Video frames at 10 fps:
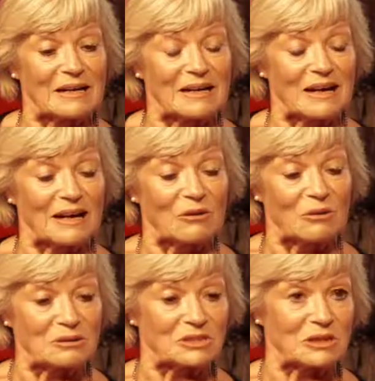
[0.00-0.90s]
I
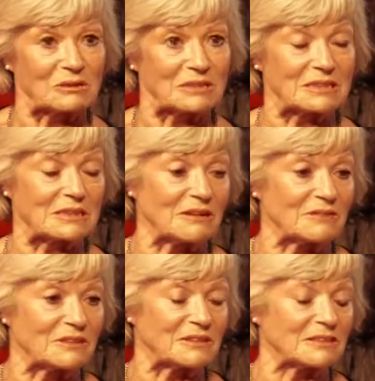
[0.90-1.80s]
also
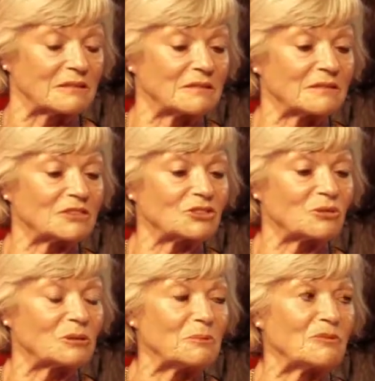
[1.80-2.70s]
discovered,
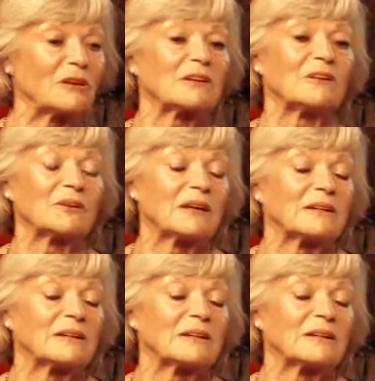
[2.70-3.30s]
shortly before I'd gone there, I